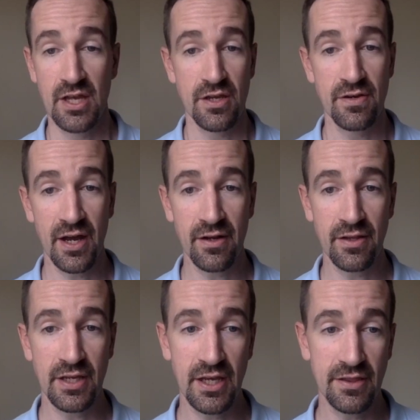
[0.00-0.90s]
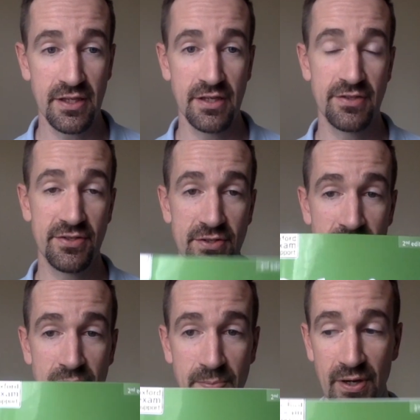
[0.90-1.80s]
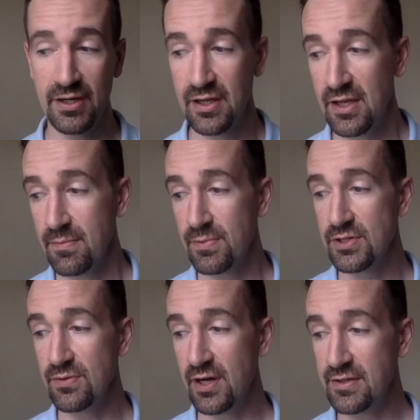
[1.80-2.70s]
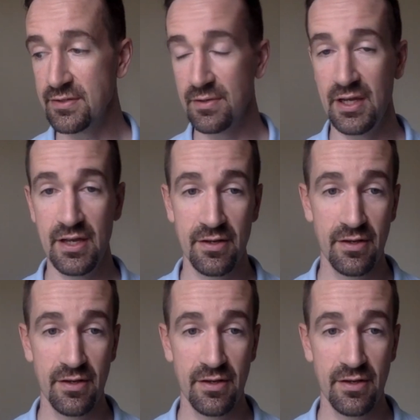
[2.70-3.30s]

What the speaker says: you not only get the student book, but you also get